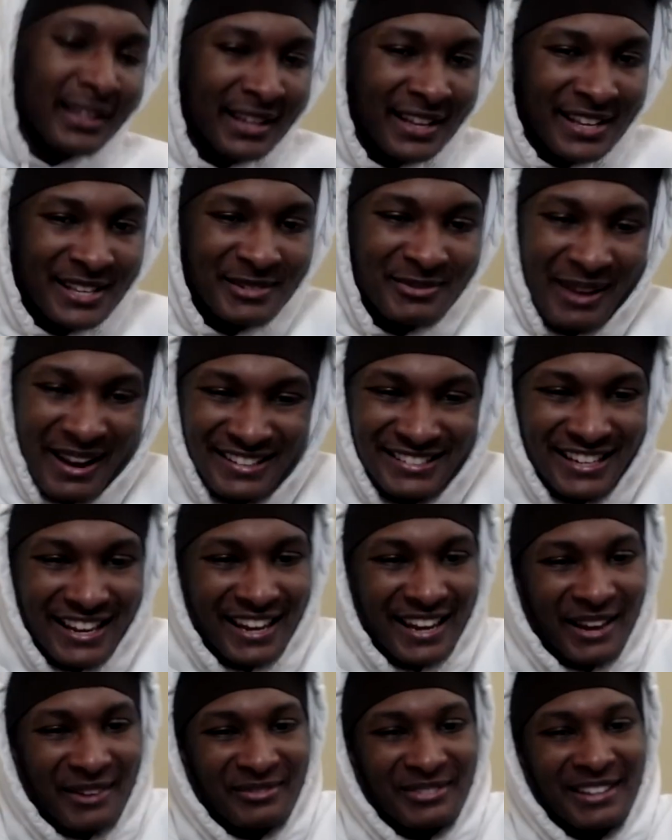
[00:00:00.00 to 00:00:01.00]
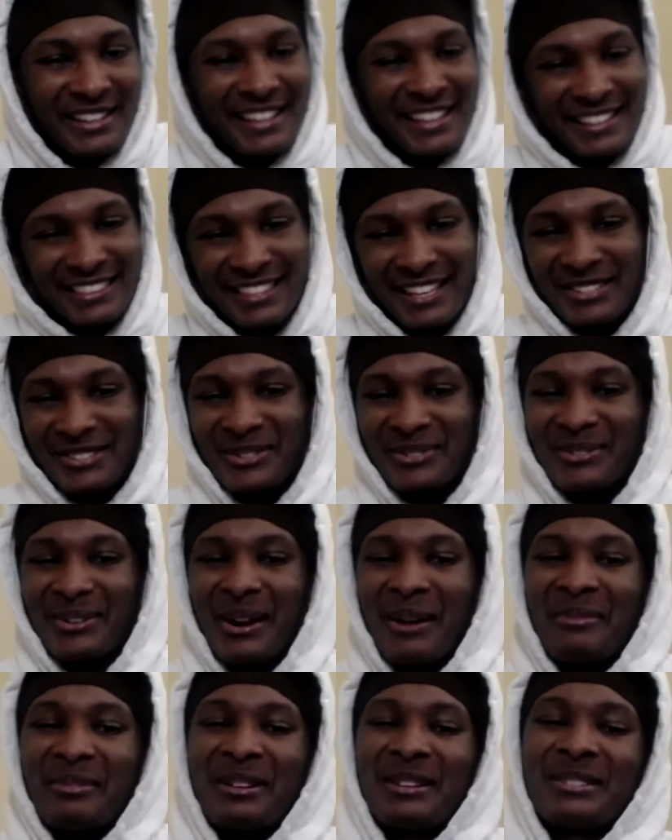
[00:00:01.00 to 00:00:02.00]
smash that like button, hit that
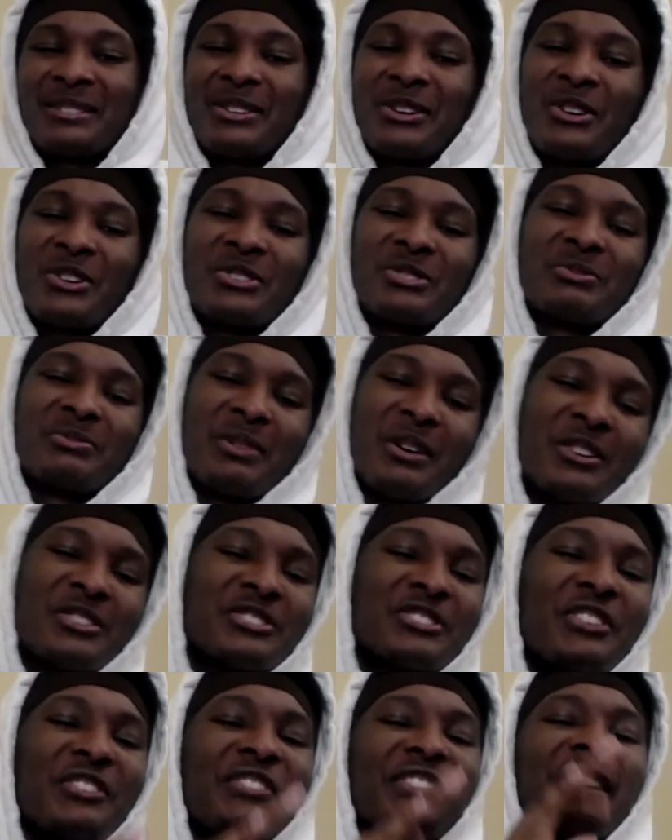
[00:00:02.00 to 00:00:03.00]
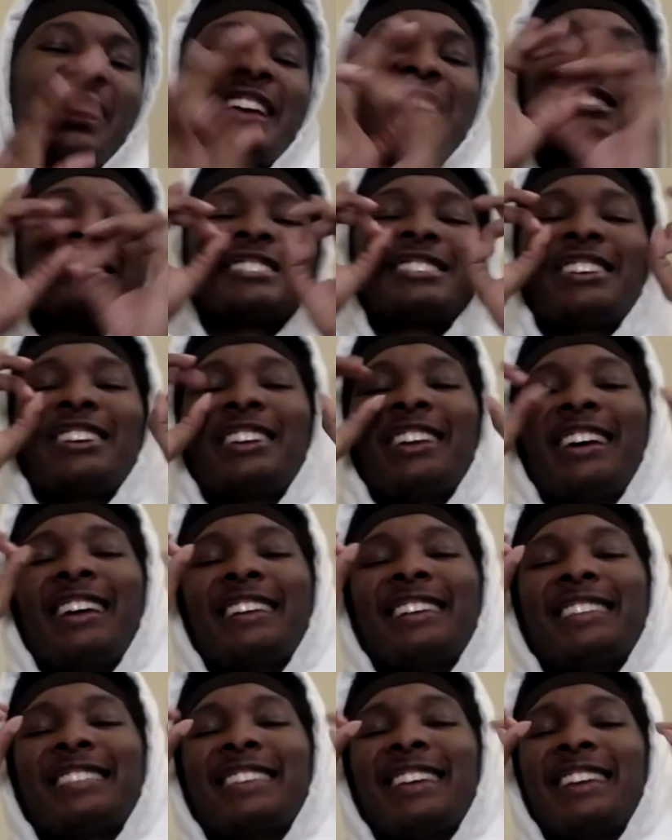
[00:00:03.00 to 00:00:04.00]
subscribe button, turn on those post notifications, connect,
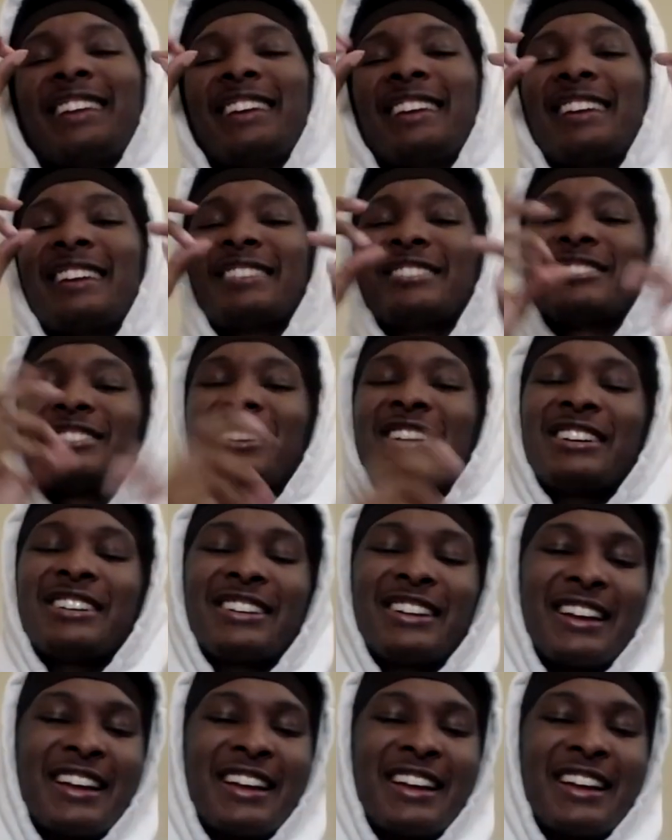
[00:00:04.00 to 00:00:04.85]
hit that neck game strong.